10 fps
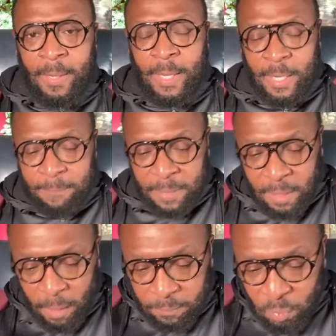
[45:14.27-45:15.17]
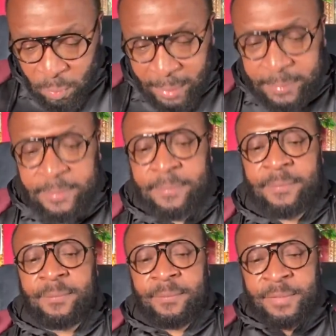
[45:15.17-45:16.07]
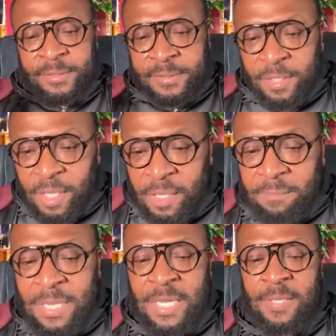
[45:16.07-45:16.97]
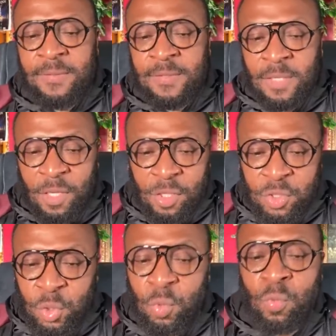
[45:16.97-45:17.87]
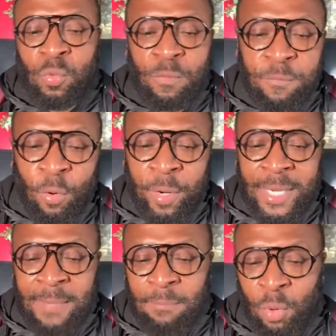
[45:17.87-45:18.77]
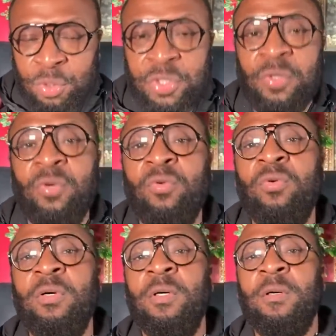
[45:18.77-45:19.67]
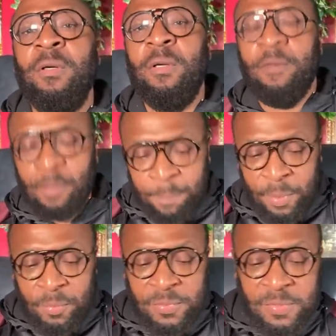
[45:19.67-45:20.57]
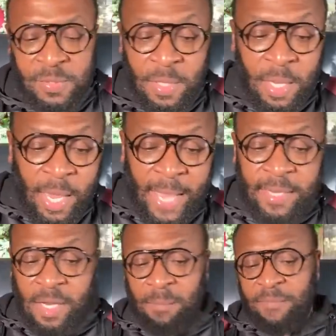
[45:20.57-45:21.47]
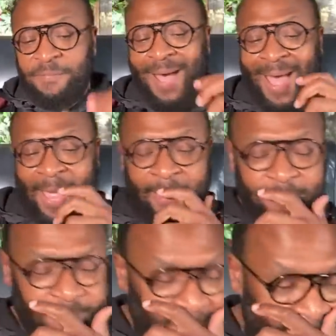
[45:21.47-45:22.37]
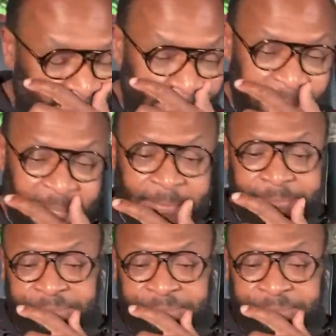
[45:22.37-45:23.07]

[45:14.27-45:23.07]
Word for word: And it becomes what? Just another means, another tool for emotional abuse. And then number five, and then I'm done.